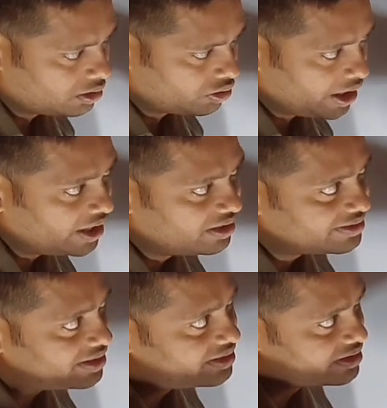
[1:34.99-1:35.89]
Okay, 8 is
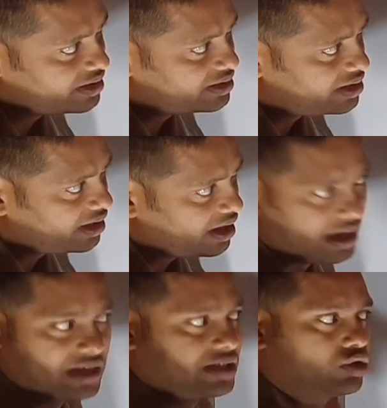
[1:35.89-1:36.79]
there, 16 is there.
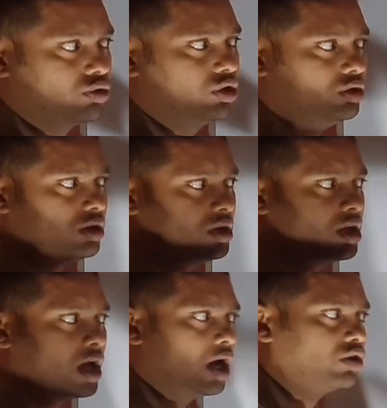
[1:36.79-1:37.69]
As I told you,
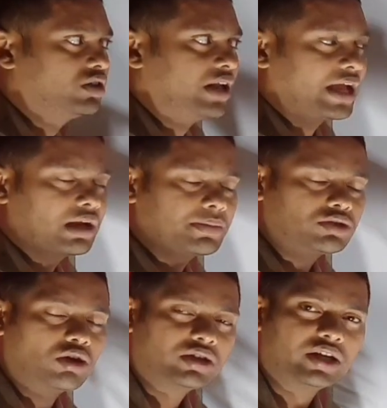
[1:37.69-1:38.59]
the diagram is
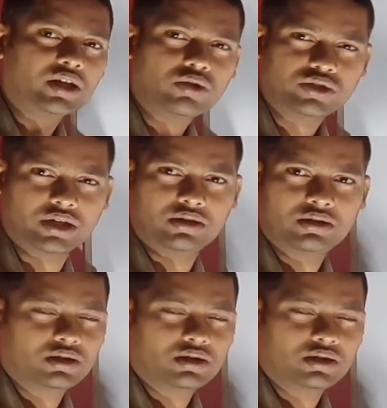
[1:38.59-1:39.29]
not there in the question.